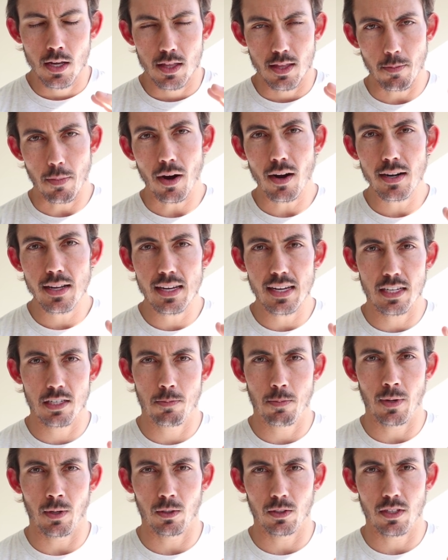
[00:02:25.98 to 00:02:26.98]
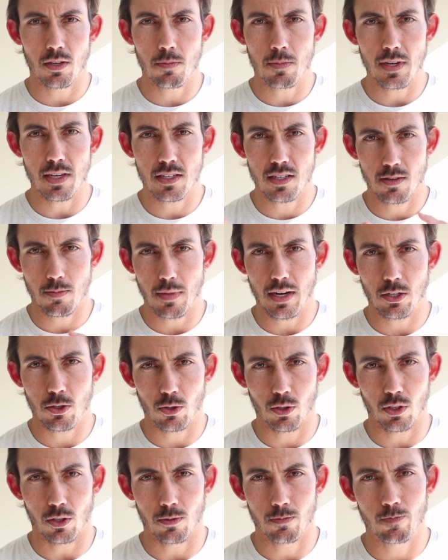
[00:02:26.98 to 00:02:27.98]
body is built to be
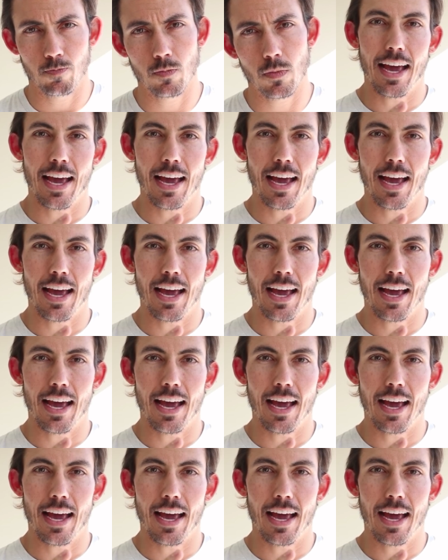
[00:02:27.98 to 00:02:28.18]
symmetrical.